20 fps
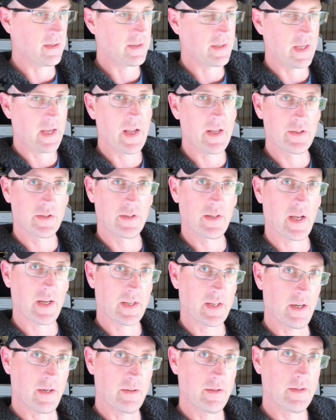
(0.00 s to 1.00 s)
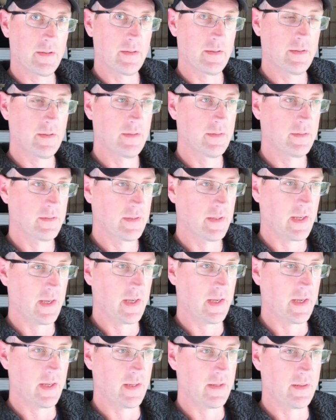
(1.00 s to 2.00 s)
on the edge of that current
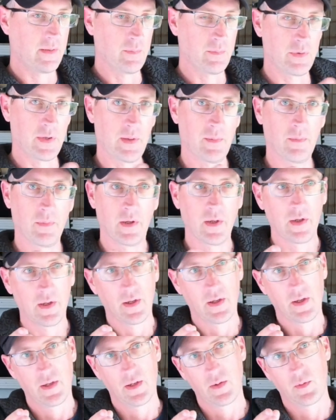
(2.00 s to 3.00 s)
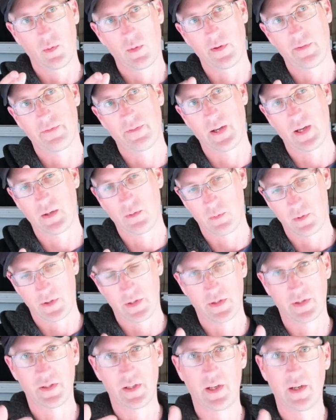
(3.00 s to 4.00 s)
and the bream we found we're
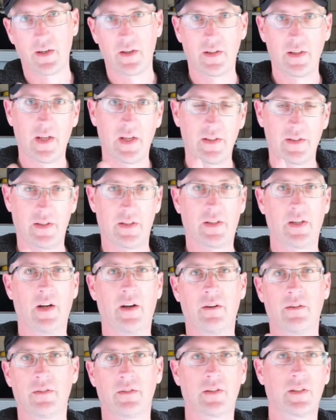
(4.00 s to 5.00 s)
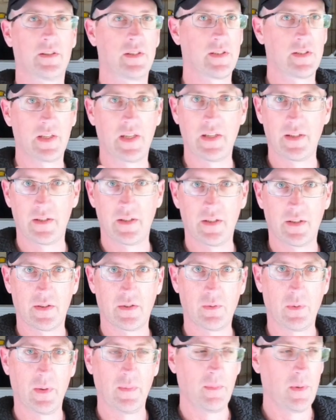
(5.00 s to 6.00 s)
just sitting on the edge of the current because it's easier to
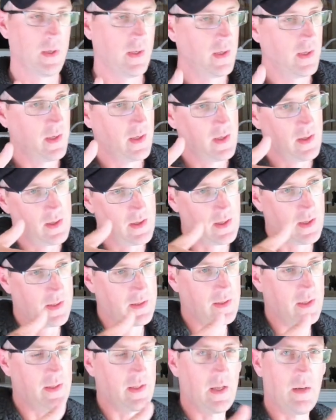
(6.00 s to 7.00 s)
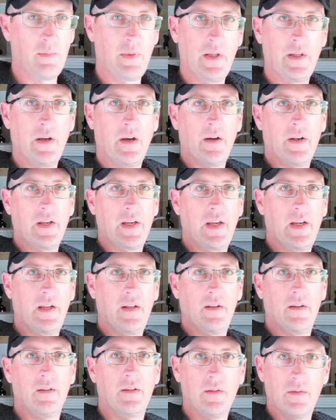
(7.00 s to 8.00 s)
swim and then I'll be darting
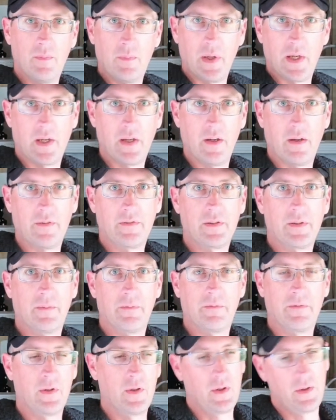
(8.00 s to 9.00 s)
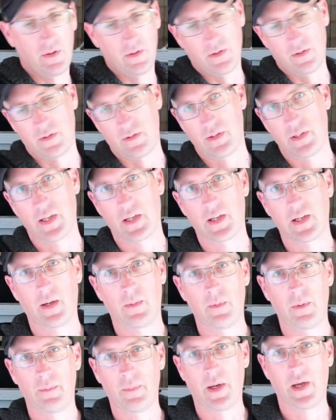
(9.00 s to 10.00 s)
in, picking off some food and then
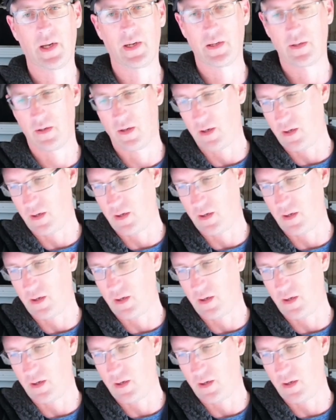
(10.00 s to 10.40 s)
coming back and